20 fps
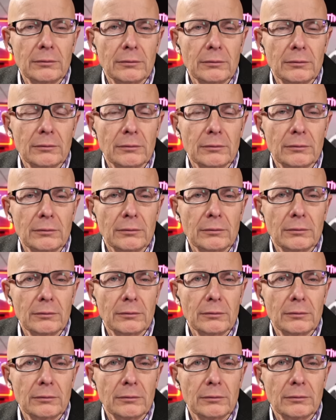
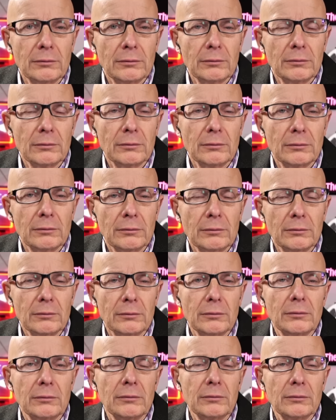
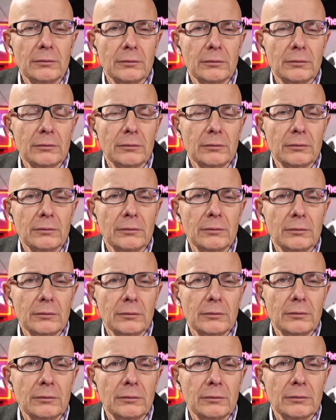
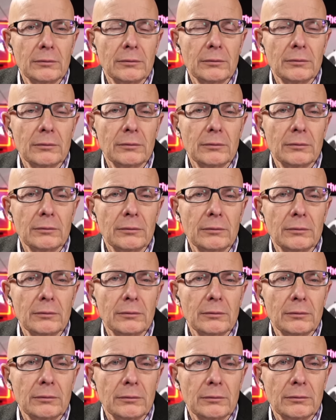
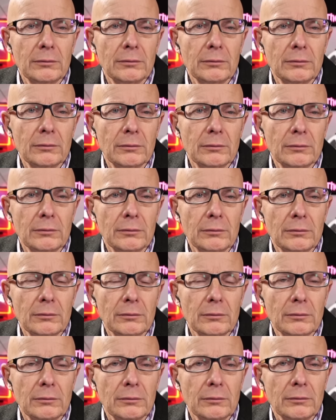
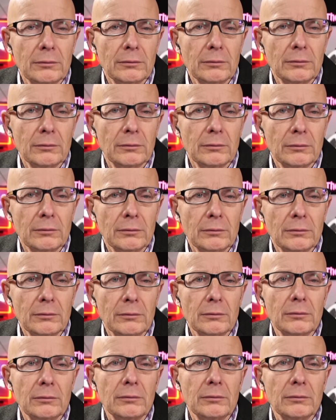
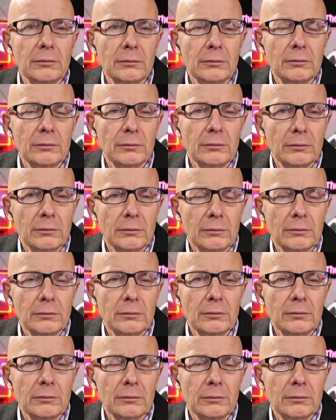
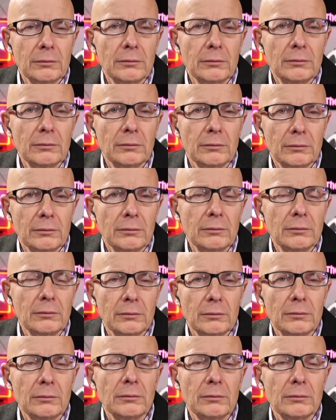This person isn't speaking.